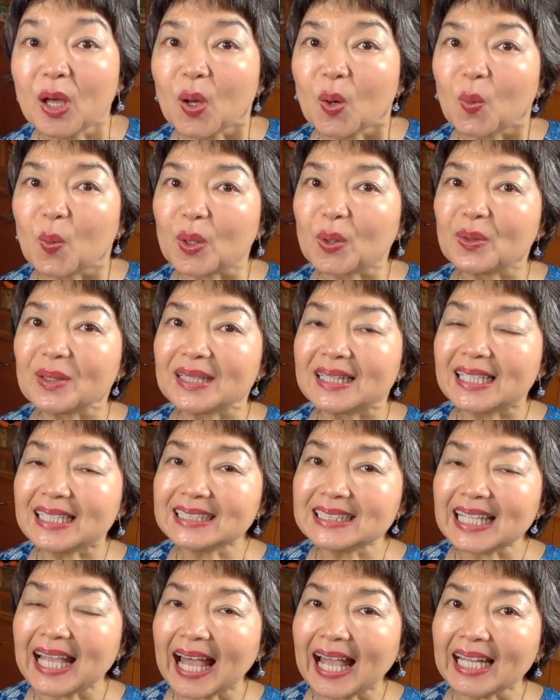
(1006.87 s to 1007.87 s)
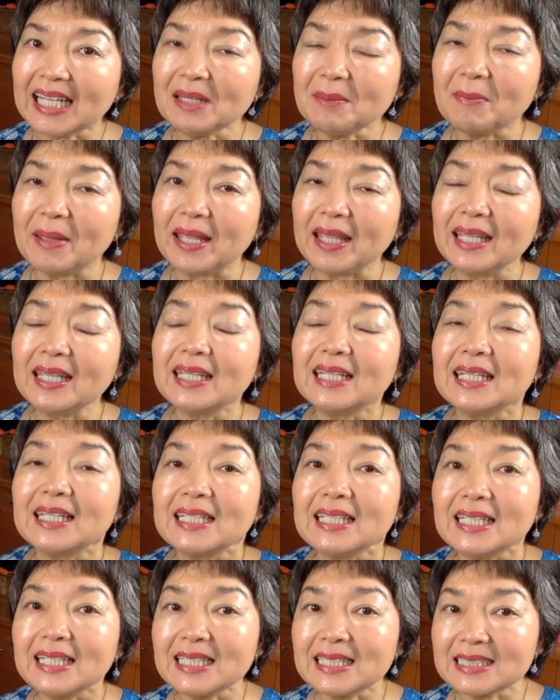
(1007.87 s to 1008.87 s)
Well, this anime
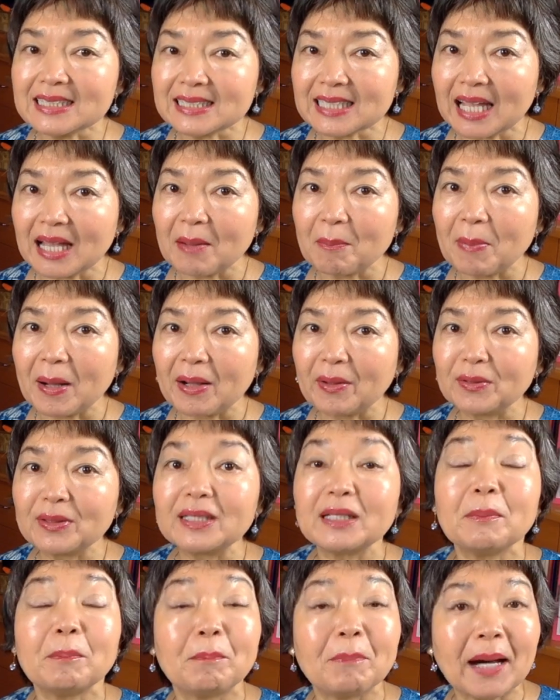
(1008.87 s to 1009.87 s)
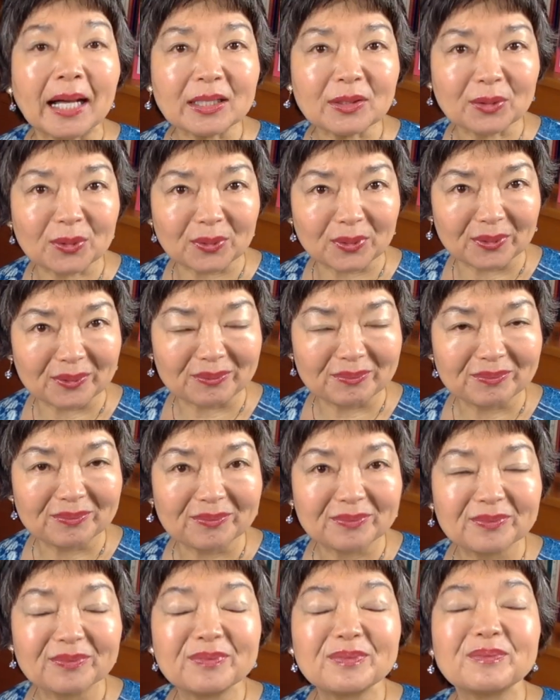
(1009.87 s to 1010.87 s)
is about the battle
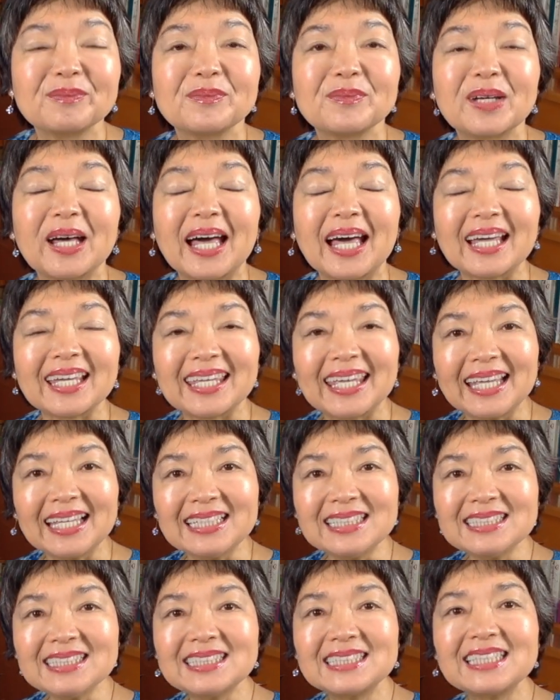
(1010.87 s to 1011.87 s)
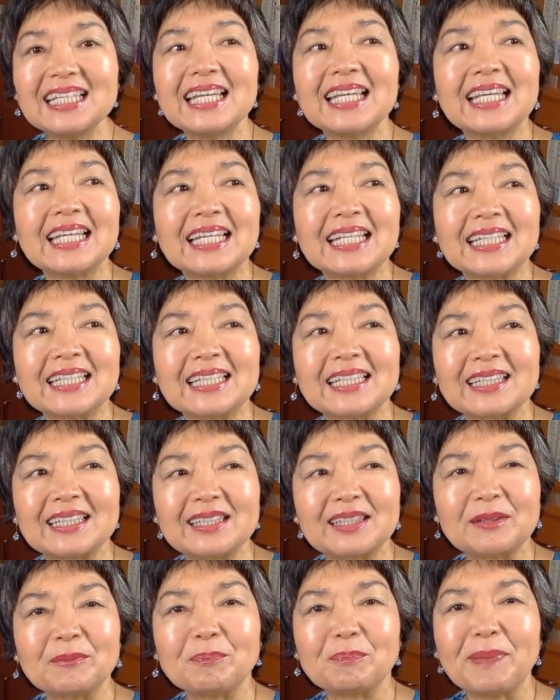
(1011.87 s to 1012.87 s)
against
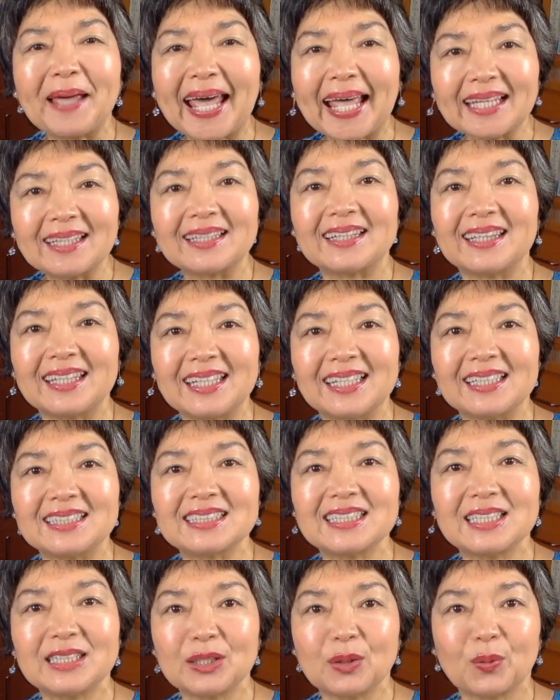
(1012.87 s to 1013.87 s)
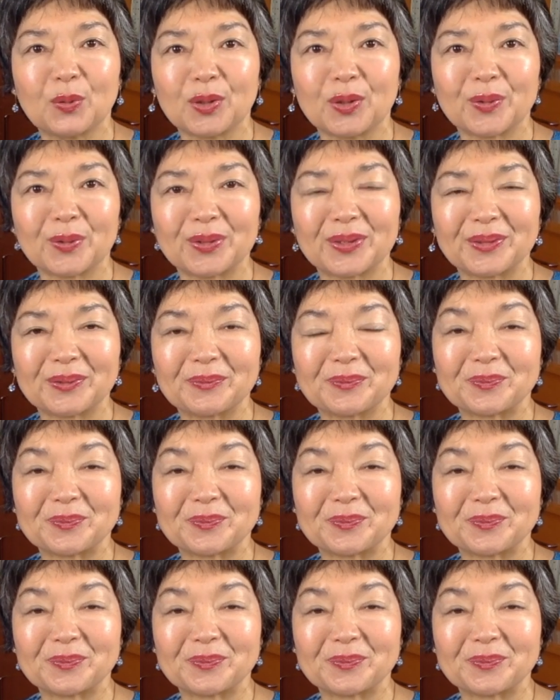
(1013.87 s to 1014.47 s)
the bad things in the world.